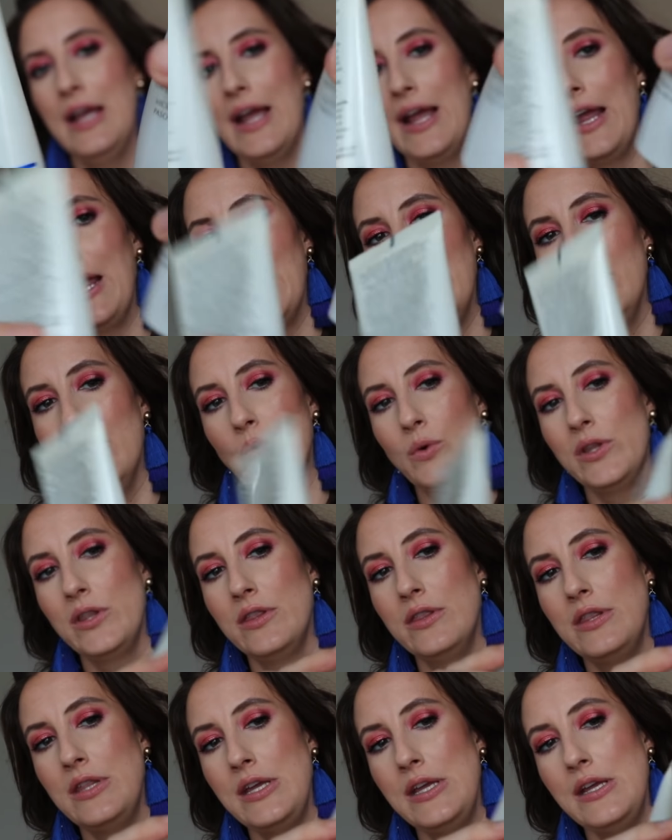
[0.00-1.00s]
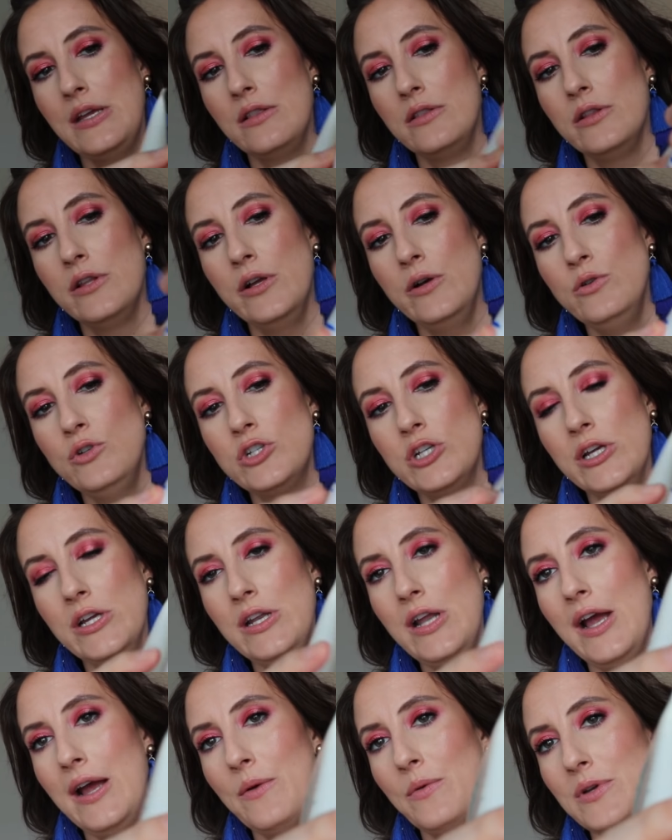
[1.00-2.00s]
And with the
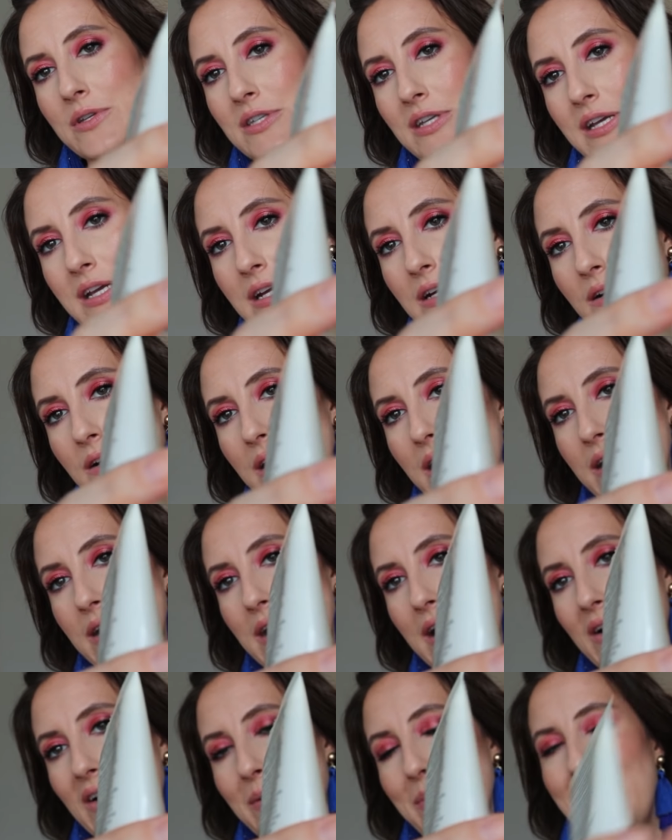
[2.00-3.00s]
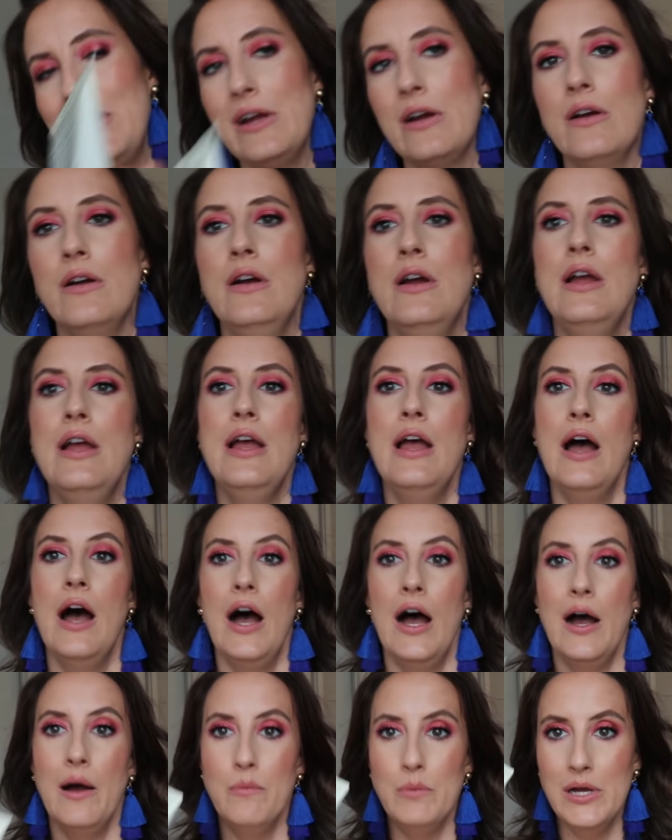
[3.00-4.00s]
lotion, I was here and now I'm here.
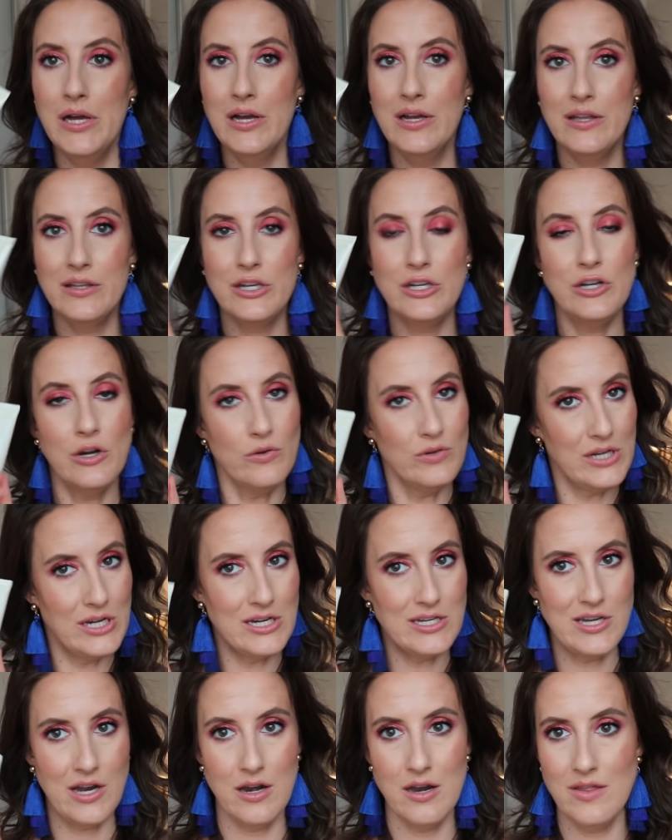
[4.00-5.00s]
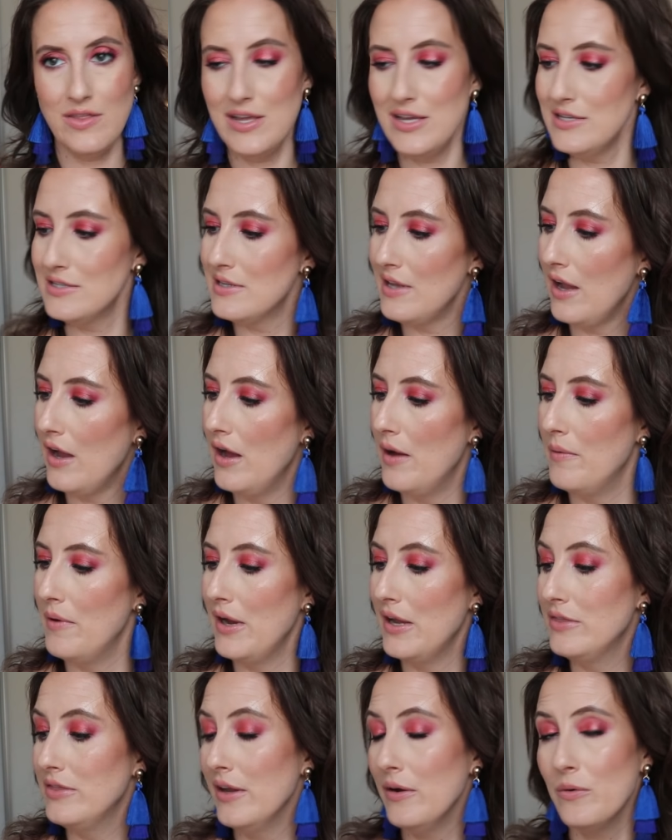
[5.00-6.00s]
Um, you don't need a ton of this, uh,
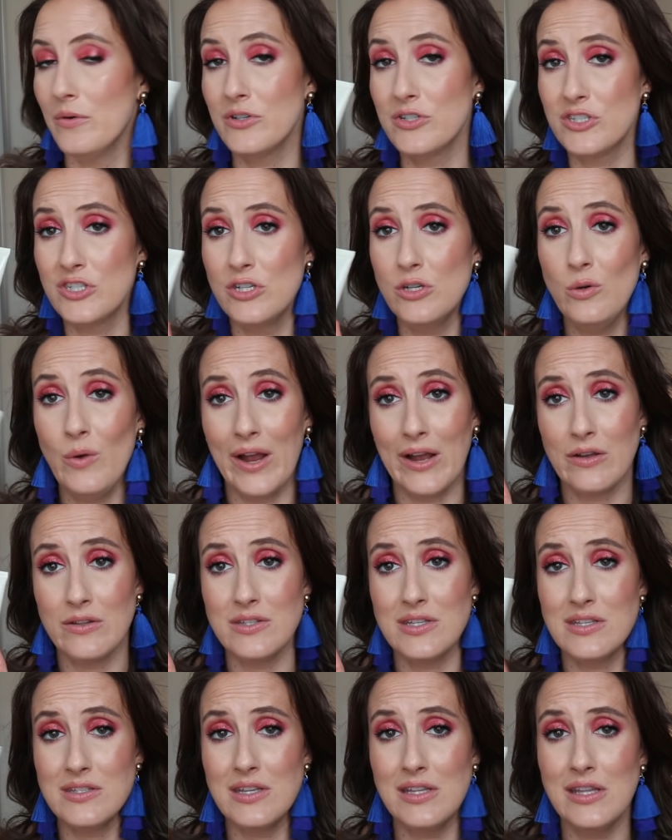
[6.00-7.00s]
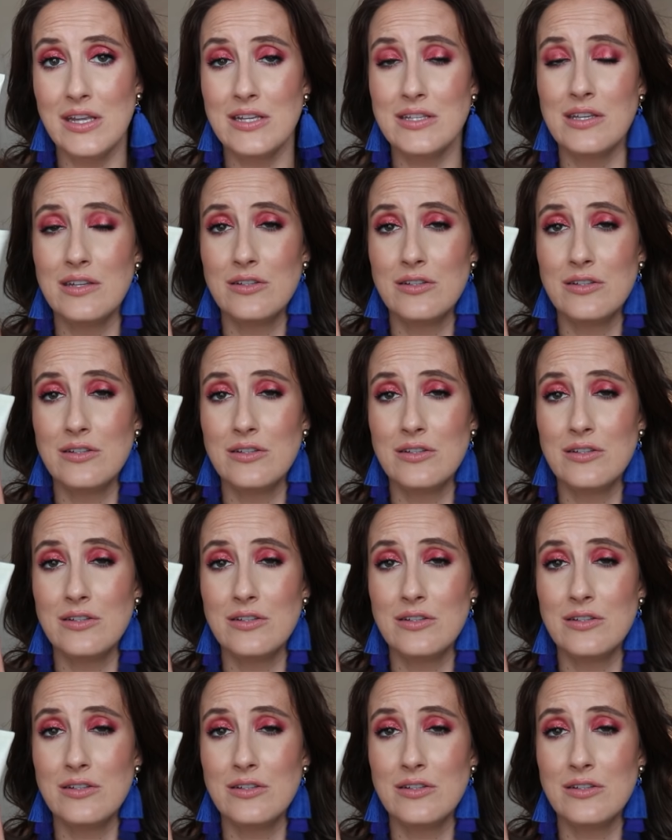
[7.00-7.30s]
and there were two ounces in this.